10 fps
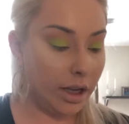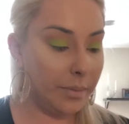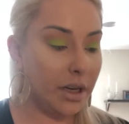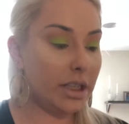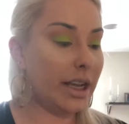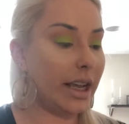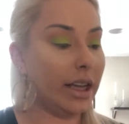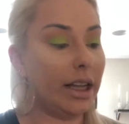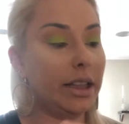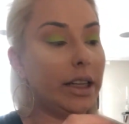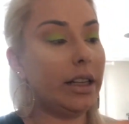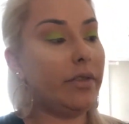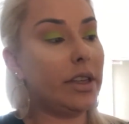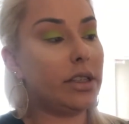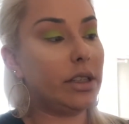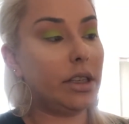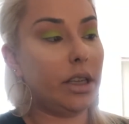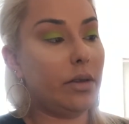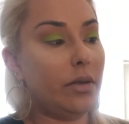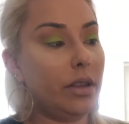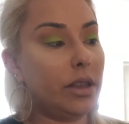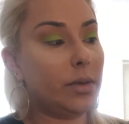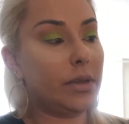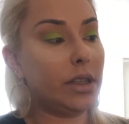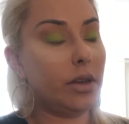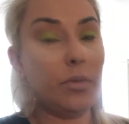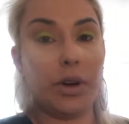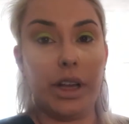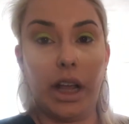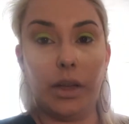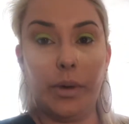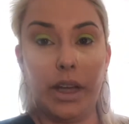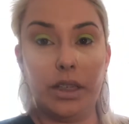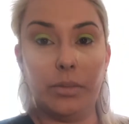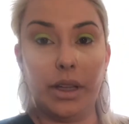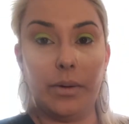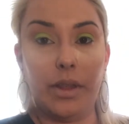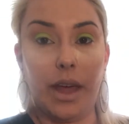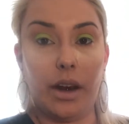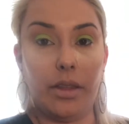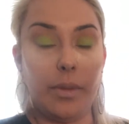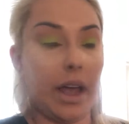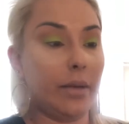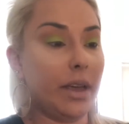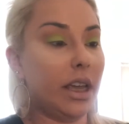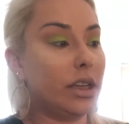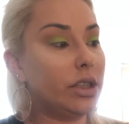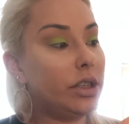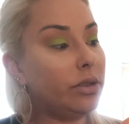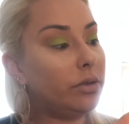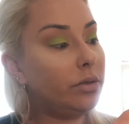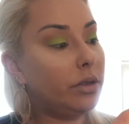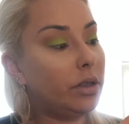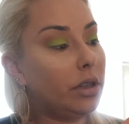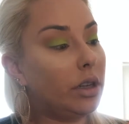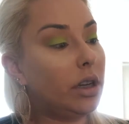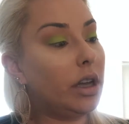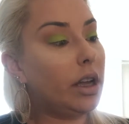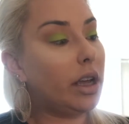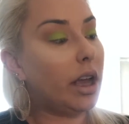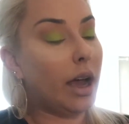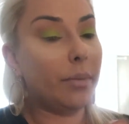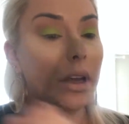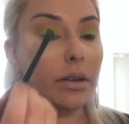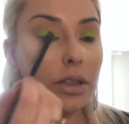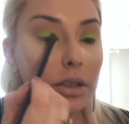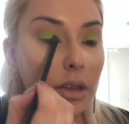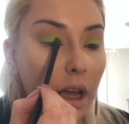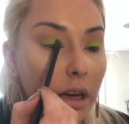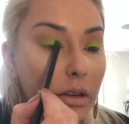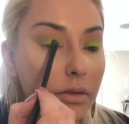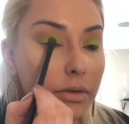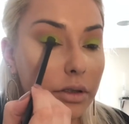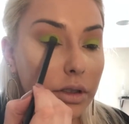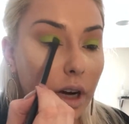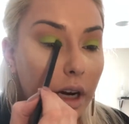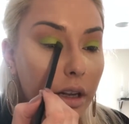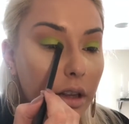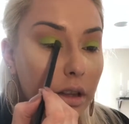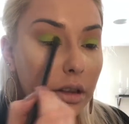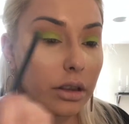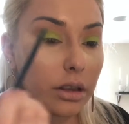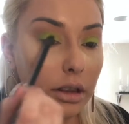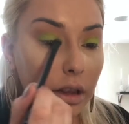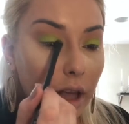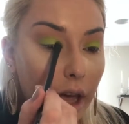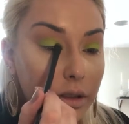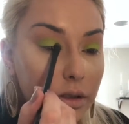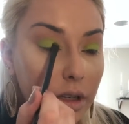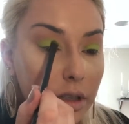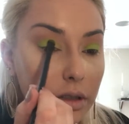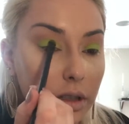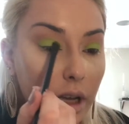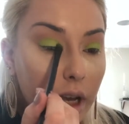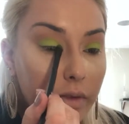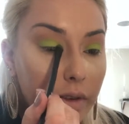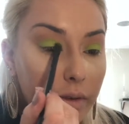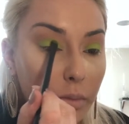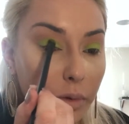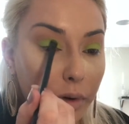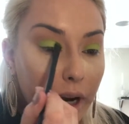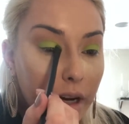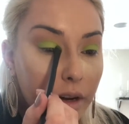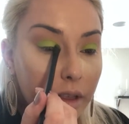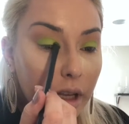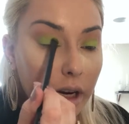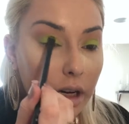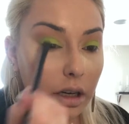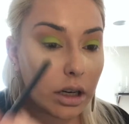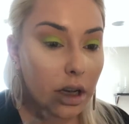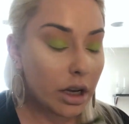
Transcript: I'm gonna take a little of this. This one's a little more yellowy. I did play with that on the back of my hand too. I'm gonna just kind of start that so that it's kind of even brighter there.